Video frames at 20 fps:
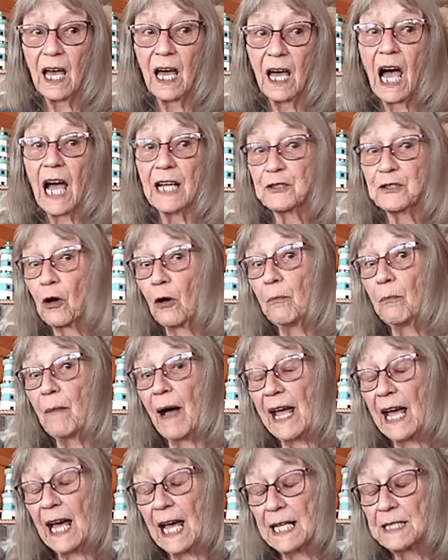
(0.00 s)
I told my
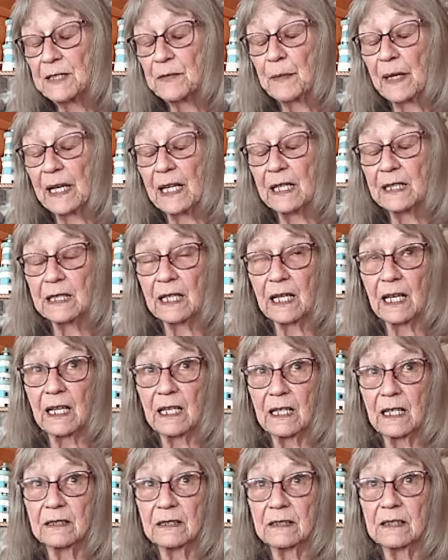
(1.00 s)
husband,
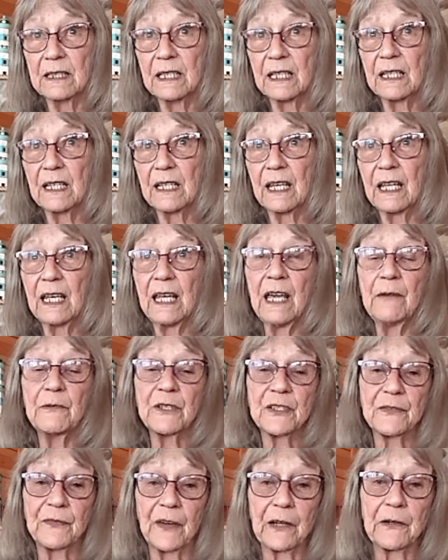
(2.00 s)
and he was
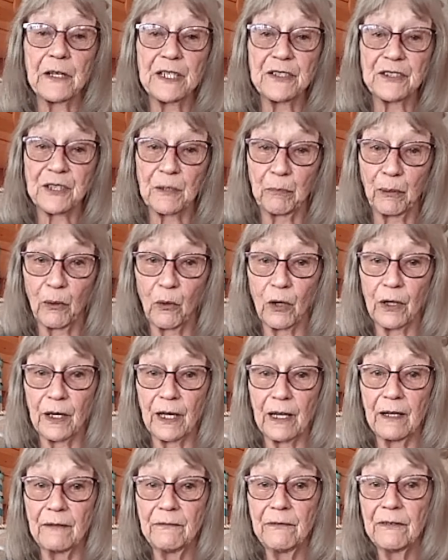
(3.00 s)
very
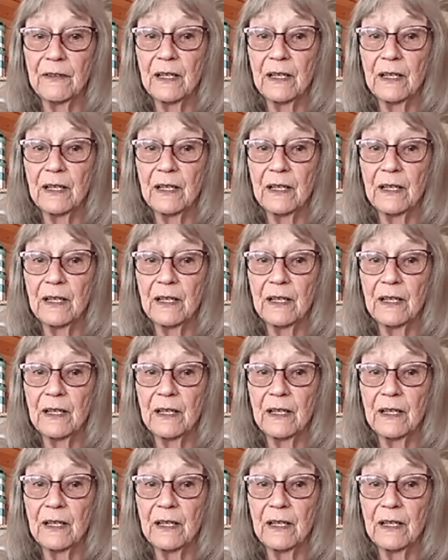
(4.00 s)
supportive.